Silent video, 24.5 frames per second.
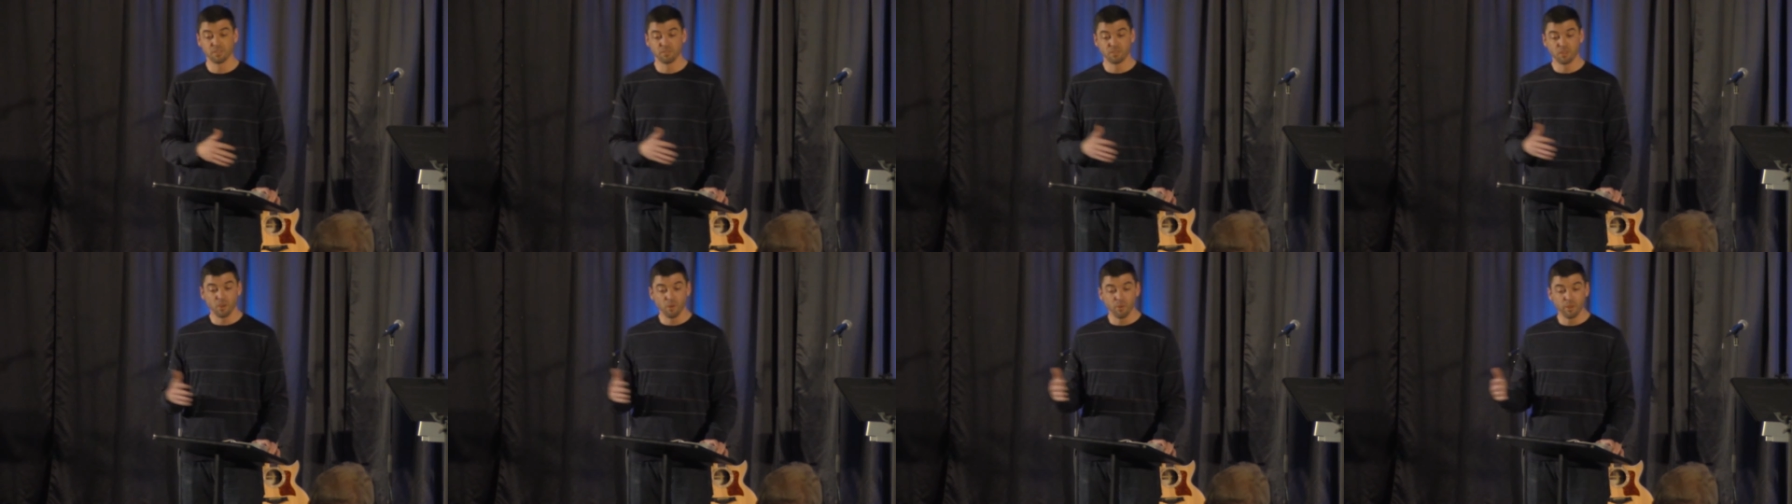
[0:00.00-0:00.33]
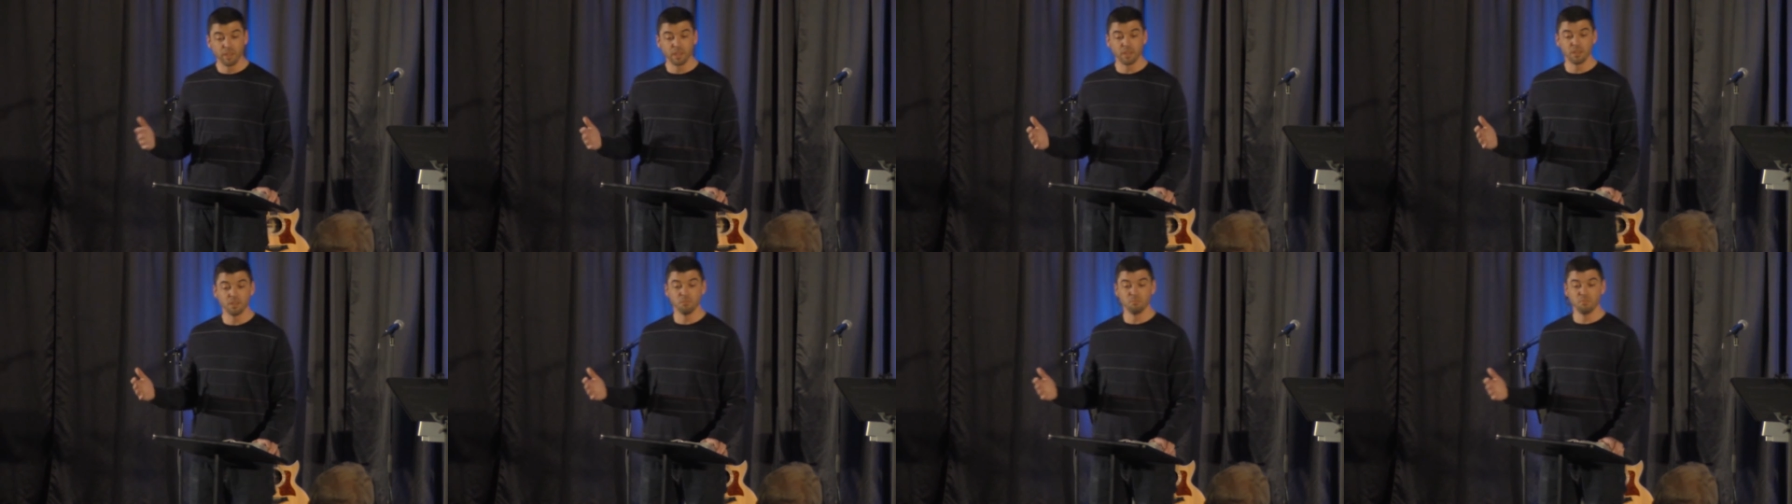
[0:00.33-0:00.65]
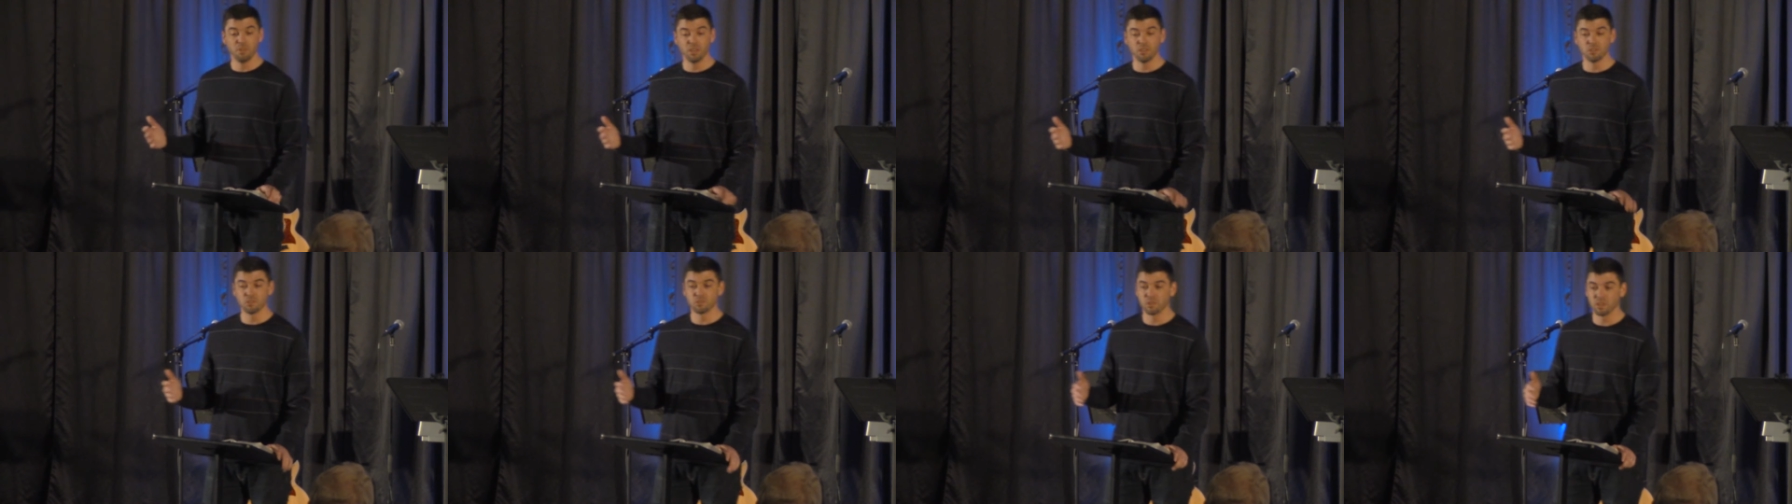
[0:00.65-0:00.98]
of going into
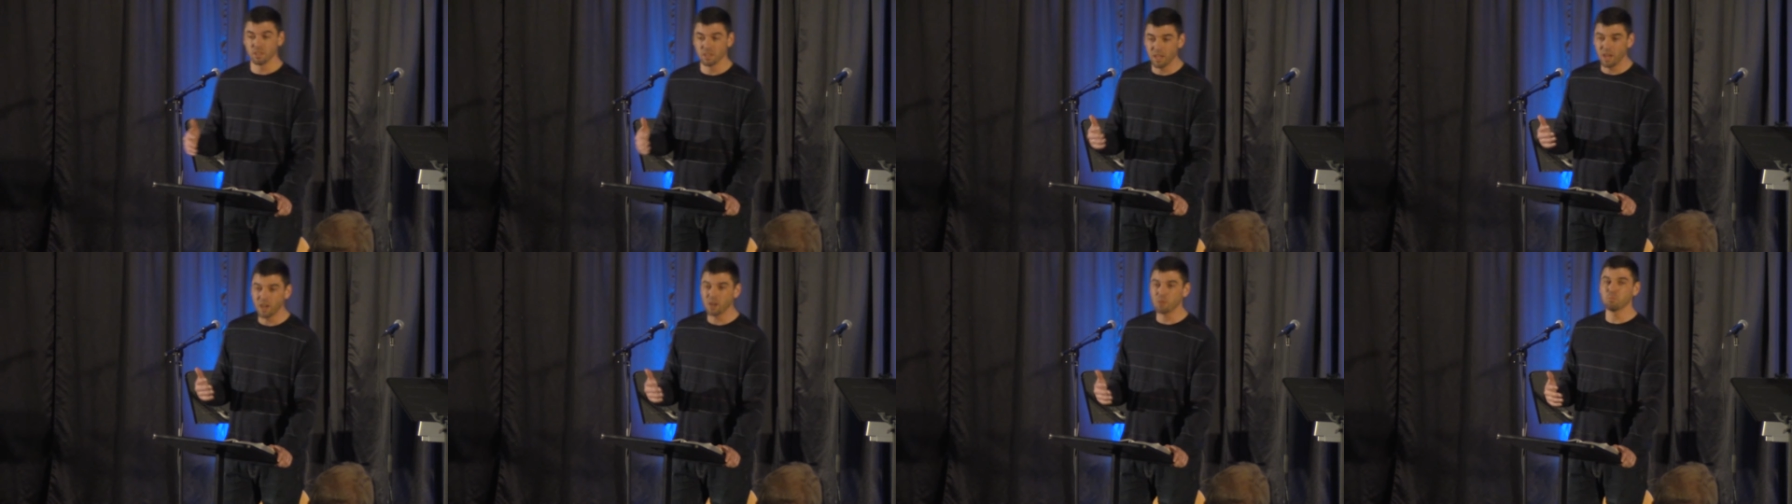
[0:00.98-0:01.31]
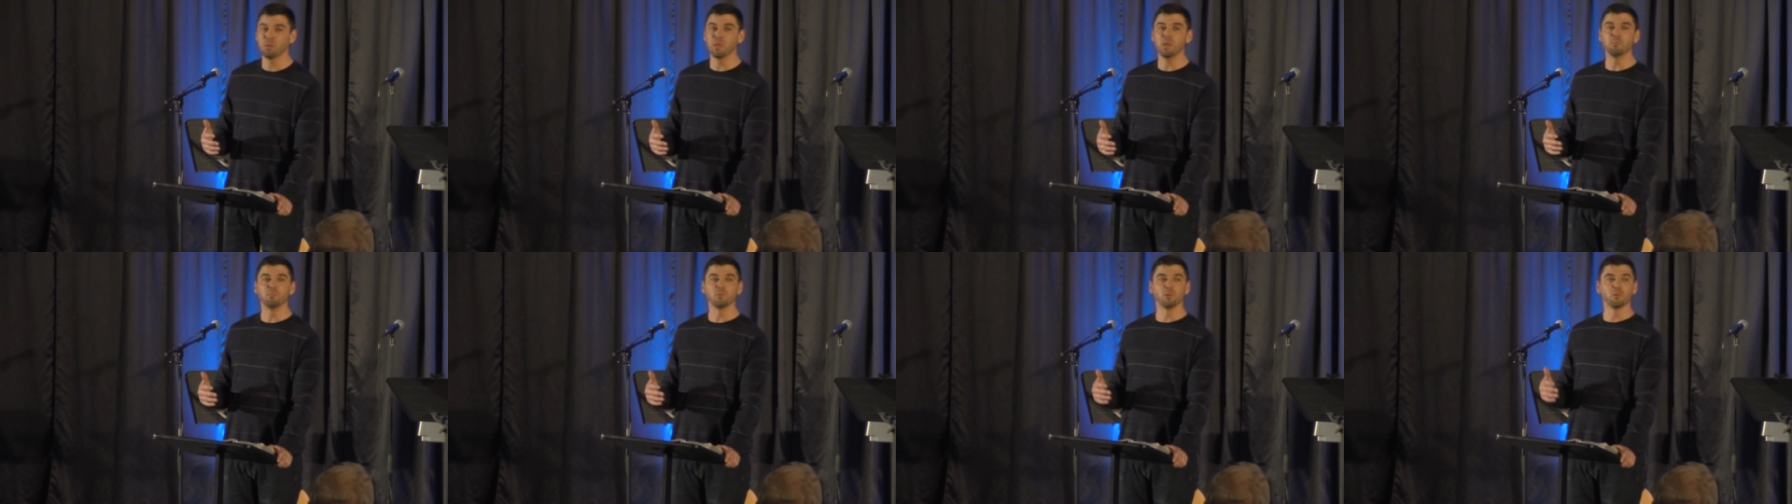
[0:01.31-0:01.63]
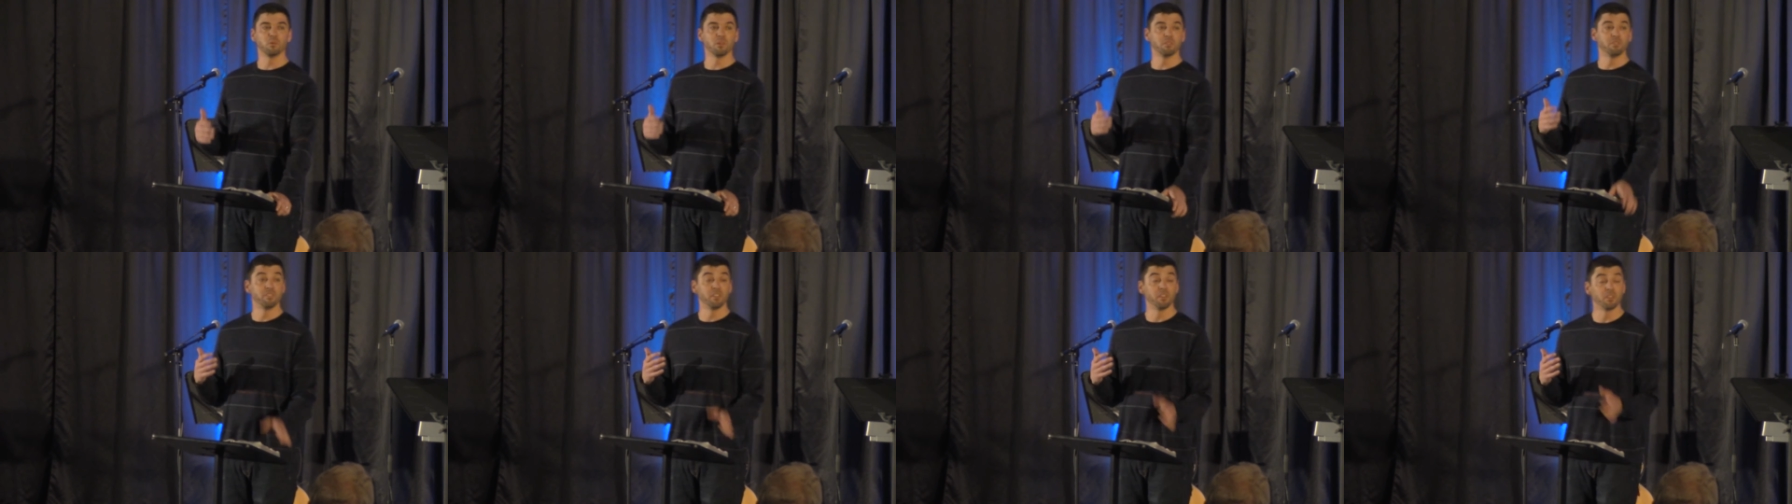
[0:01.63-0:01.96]
ministry. A lot of people
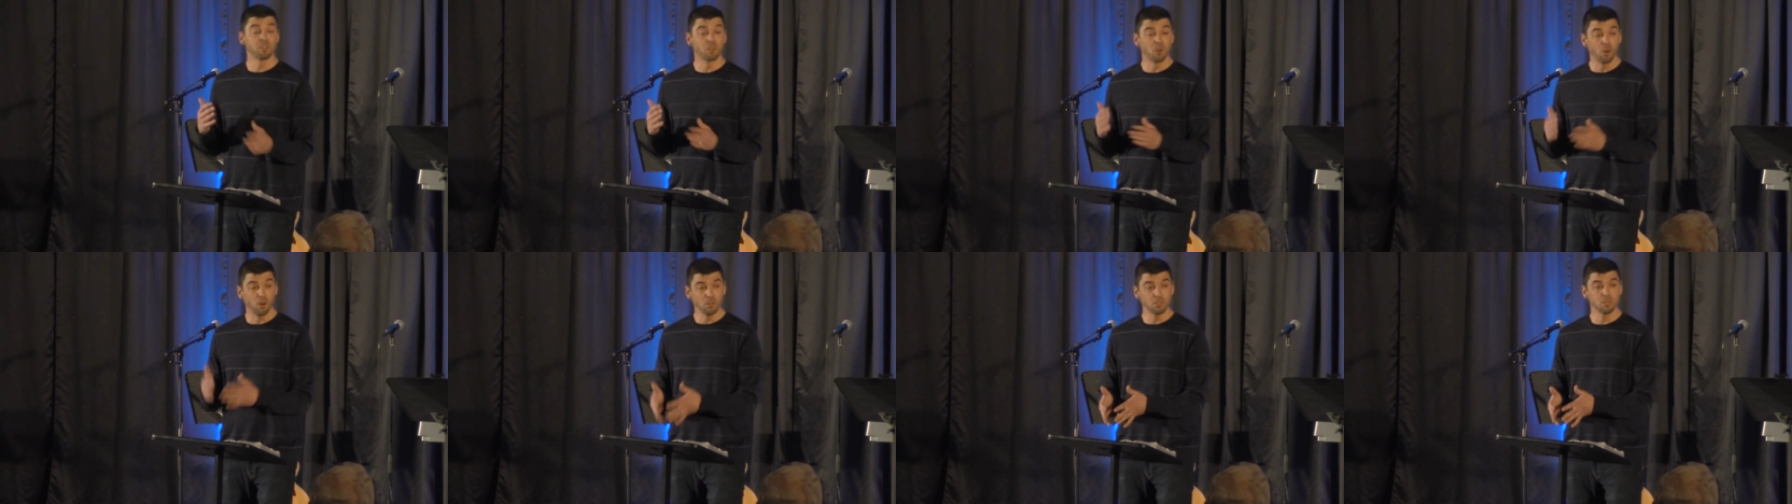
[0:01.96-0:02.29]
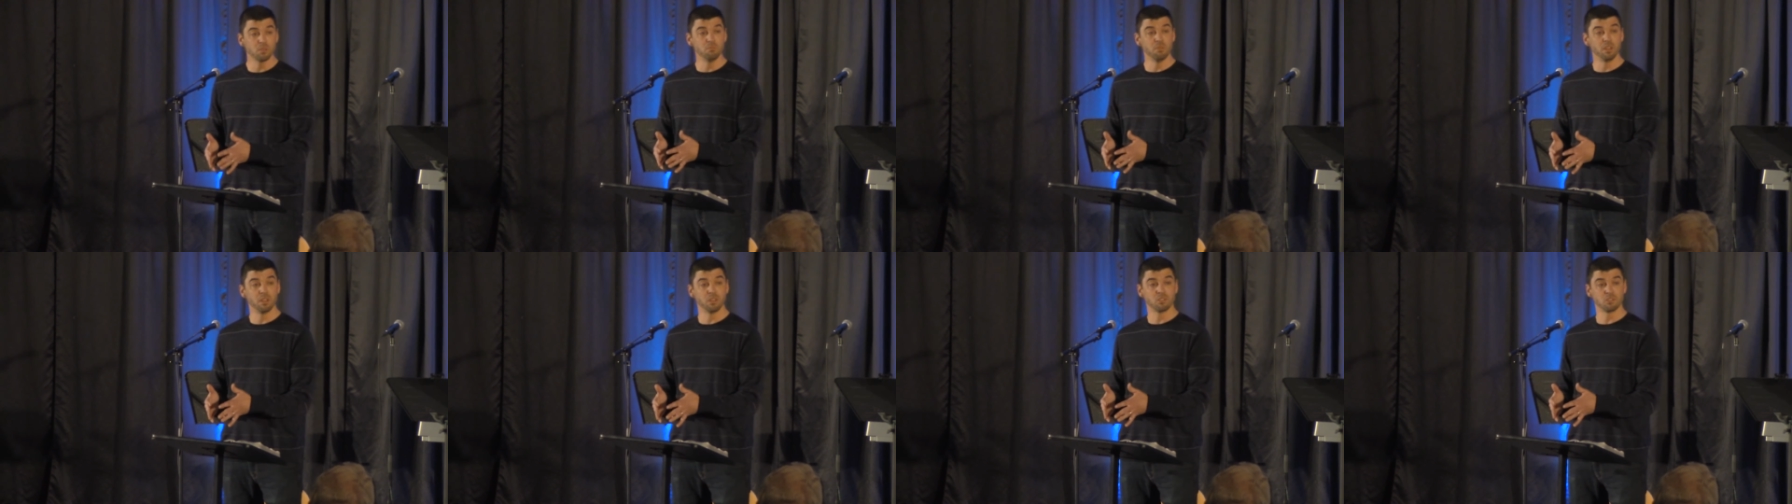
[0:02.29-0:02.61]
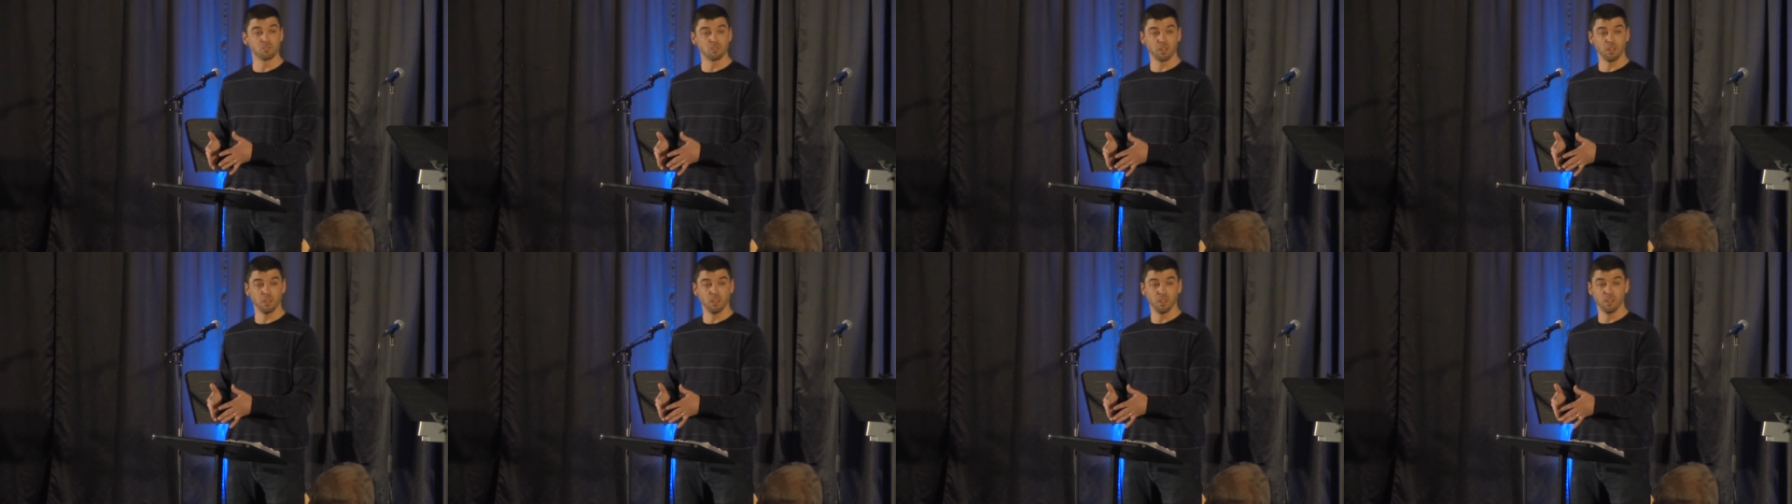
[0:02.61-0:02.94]
will feel called to
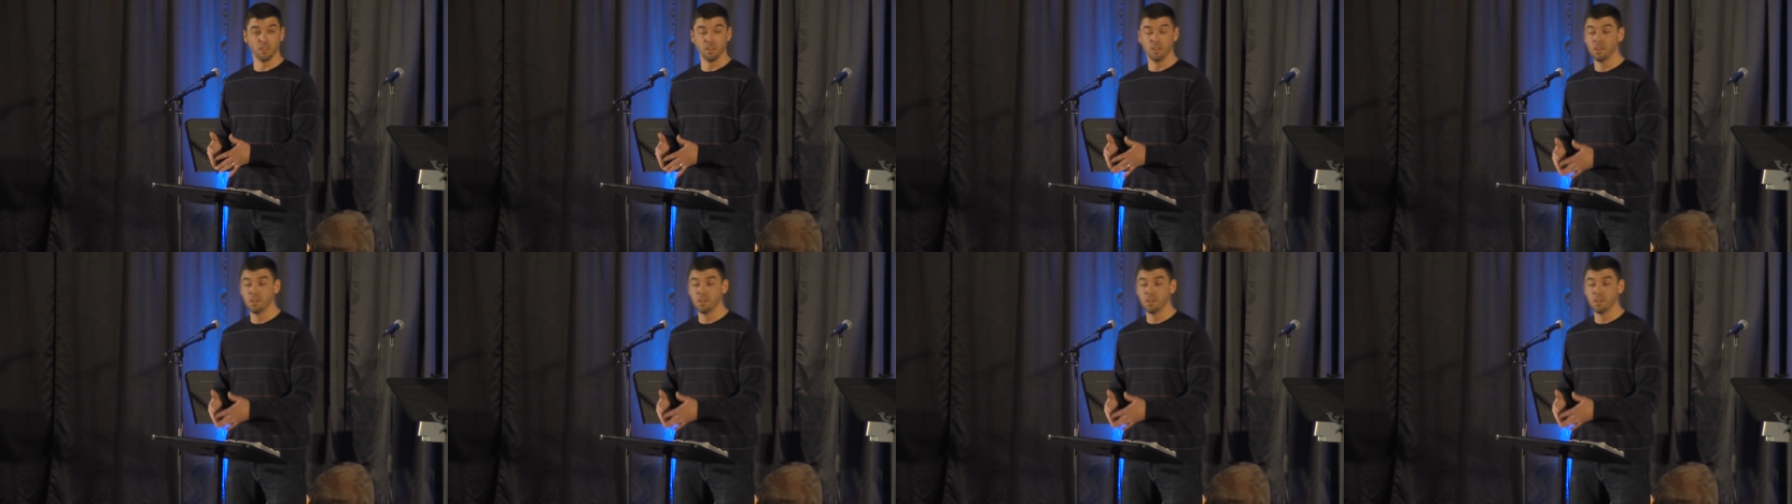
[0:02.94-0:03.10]
ministry,